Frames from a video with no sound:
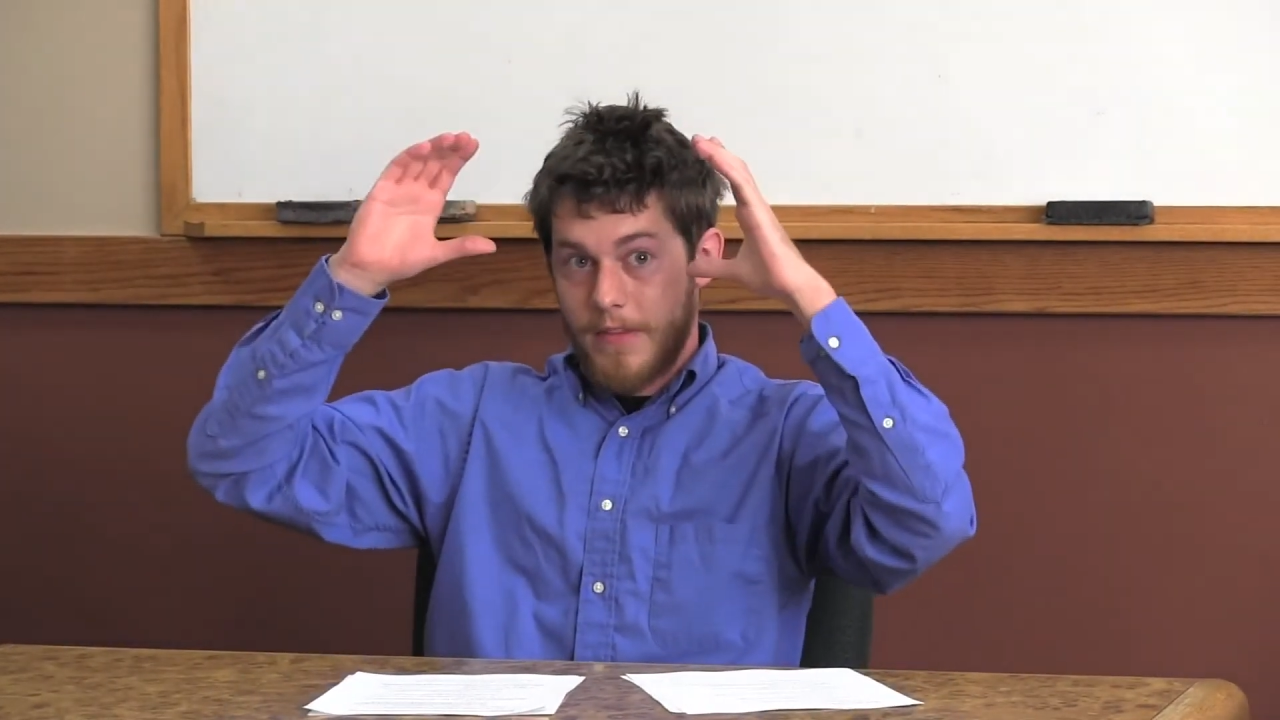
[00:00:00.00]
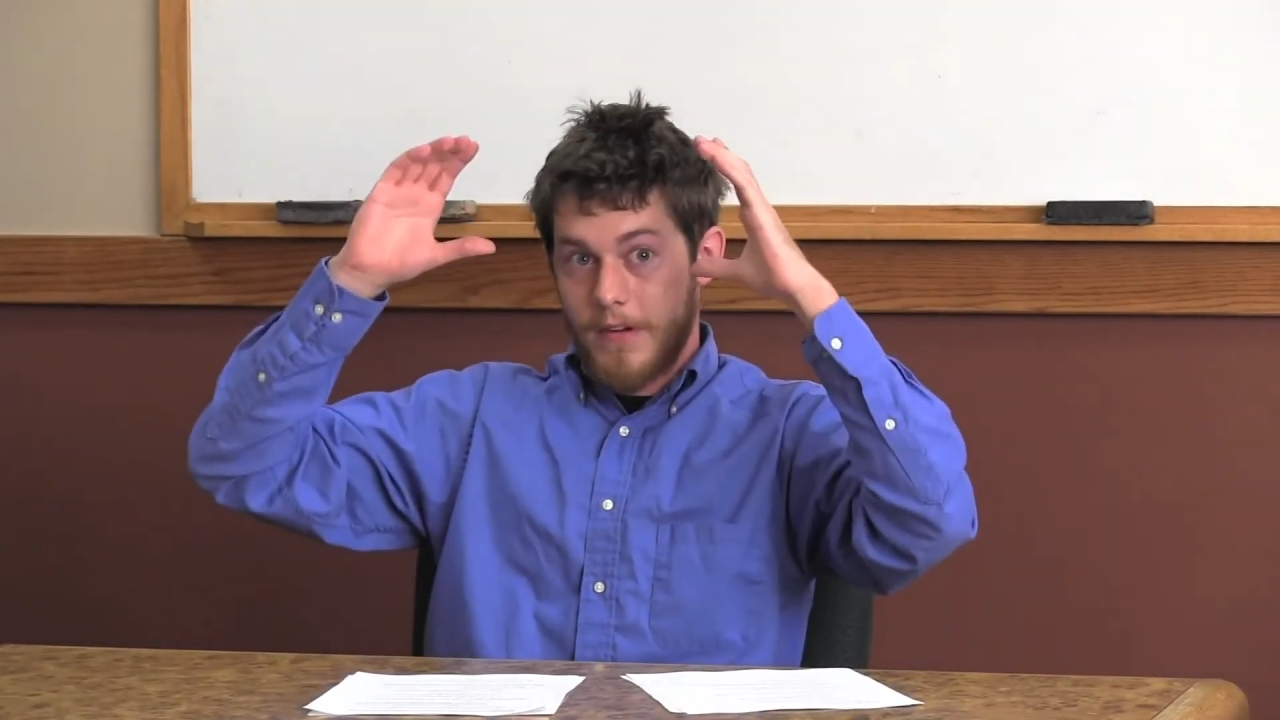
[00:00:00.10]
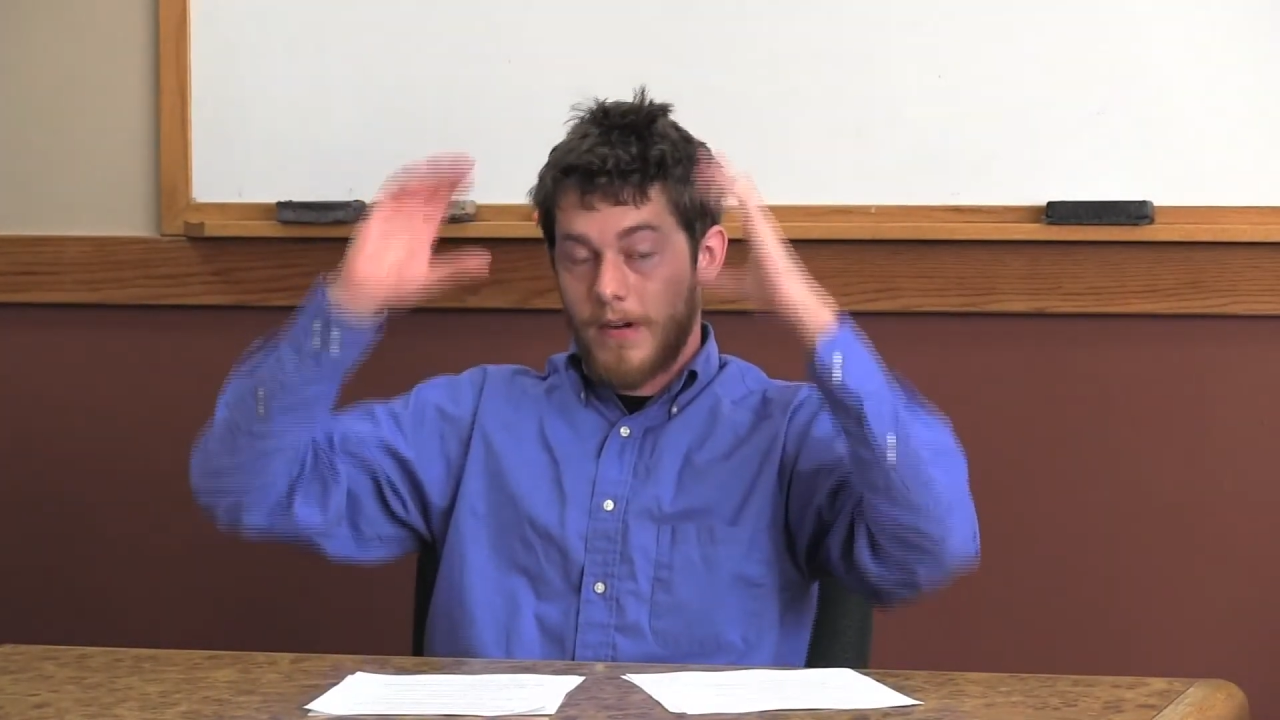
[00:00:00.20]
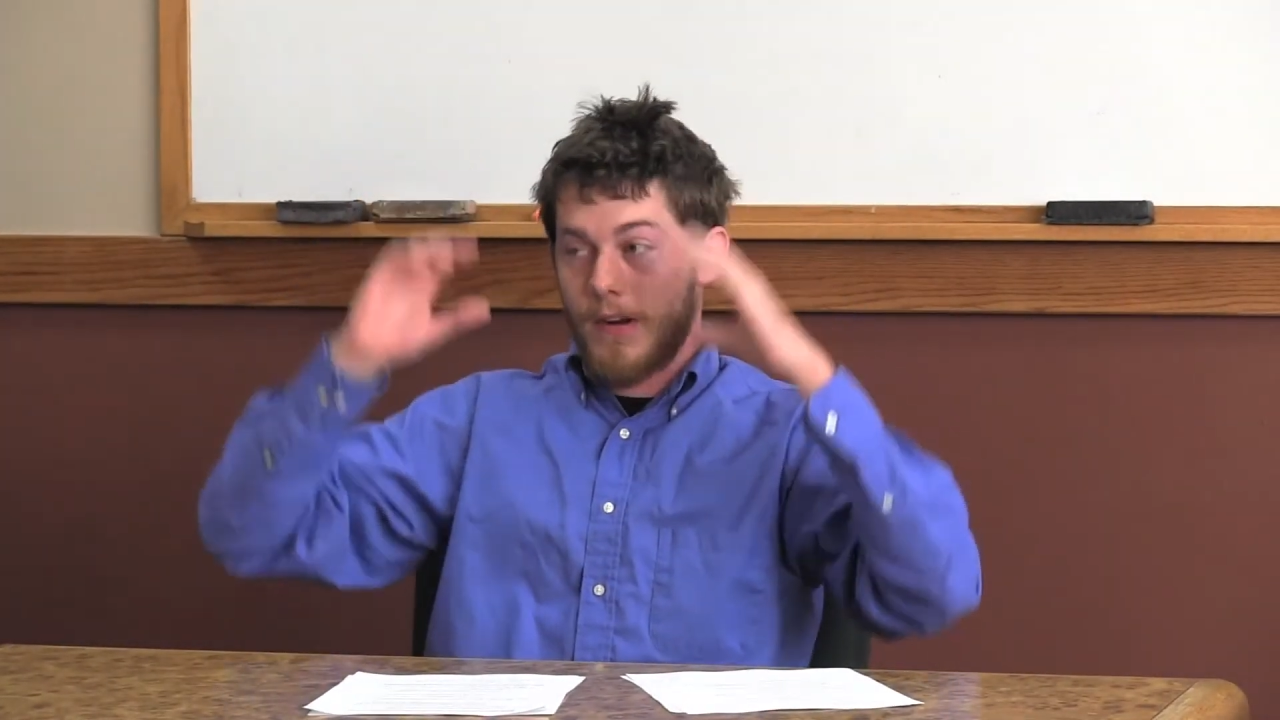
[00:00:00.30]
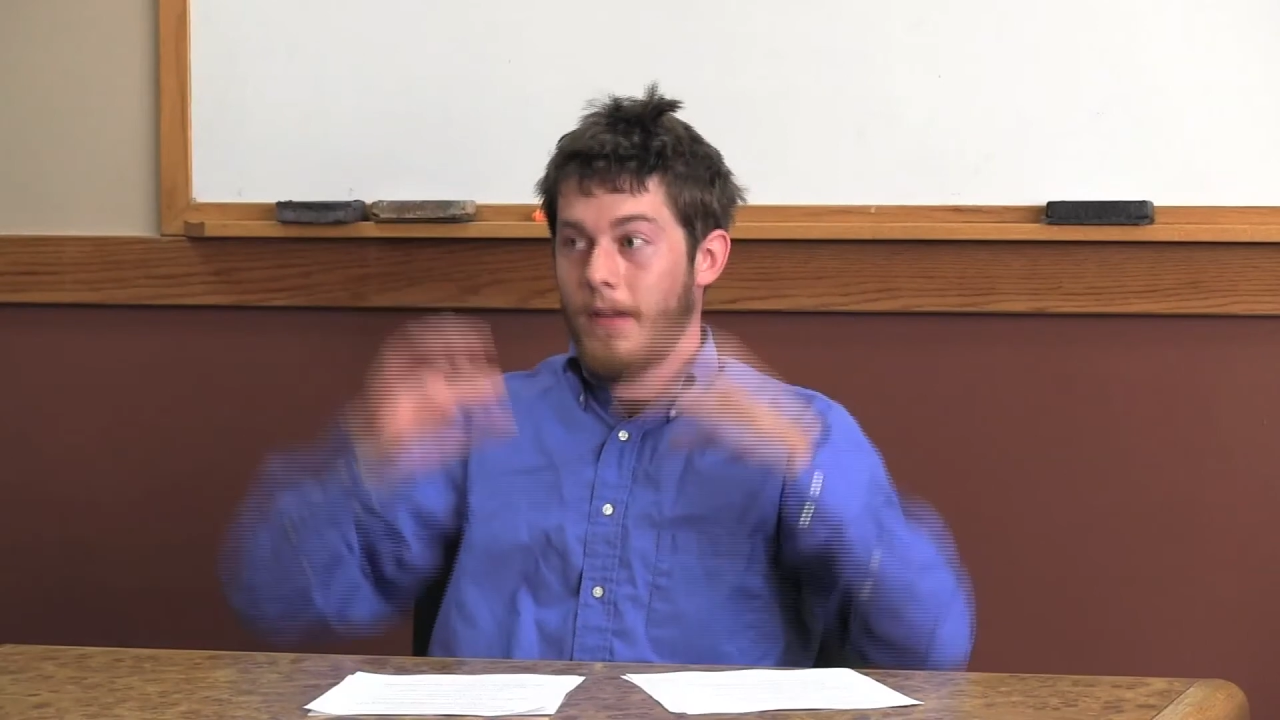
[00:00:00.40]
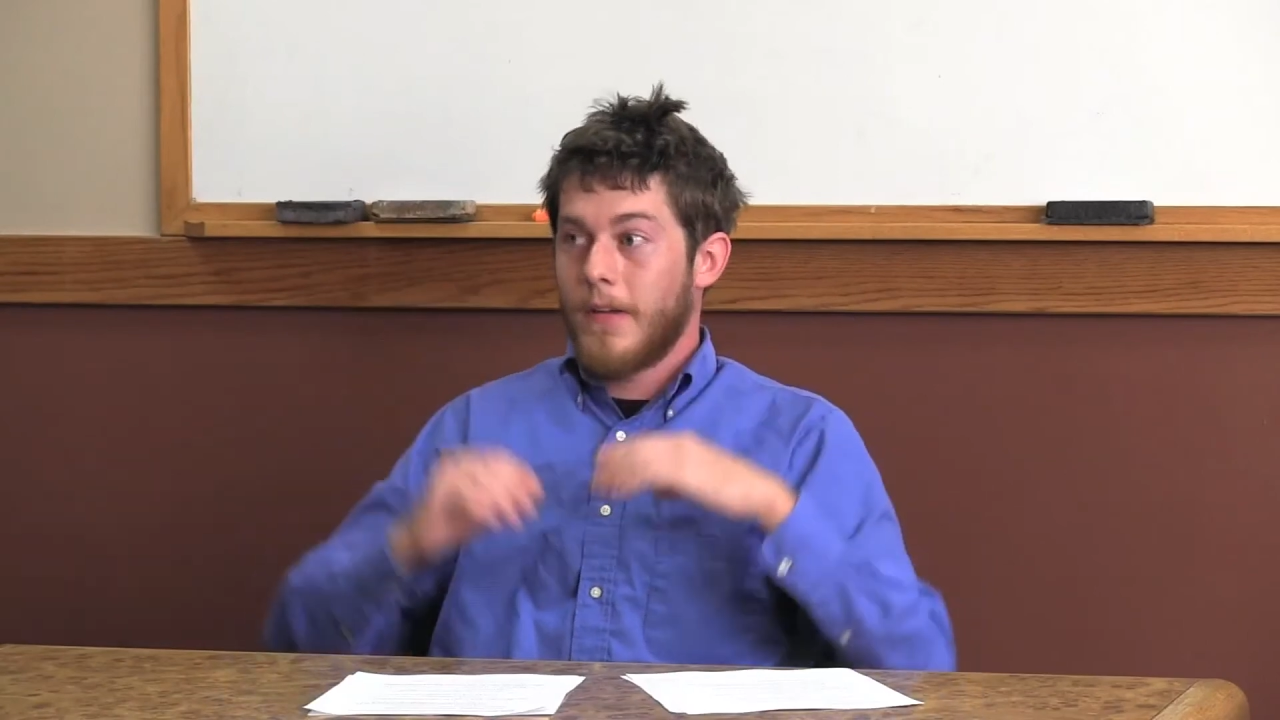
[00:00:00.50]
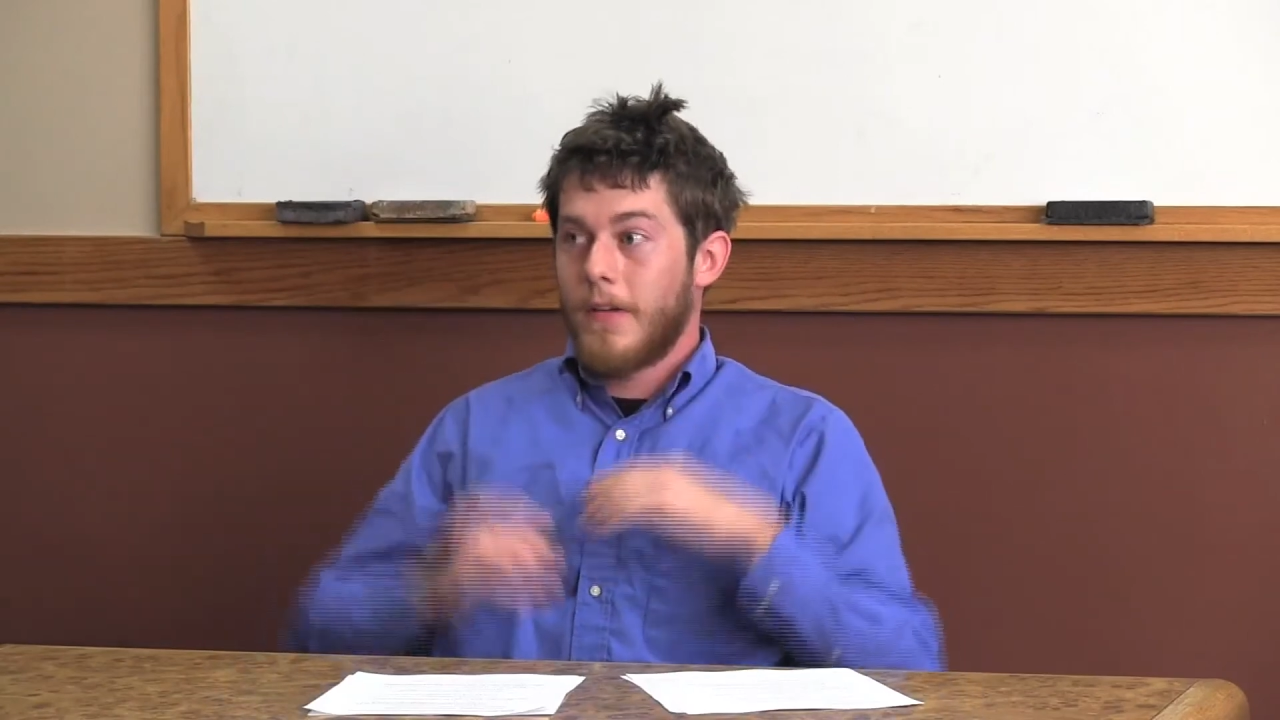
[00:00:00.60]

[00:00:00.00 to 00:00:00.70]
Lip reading: third,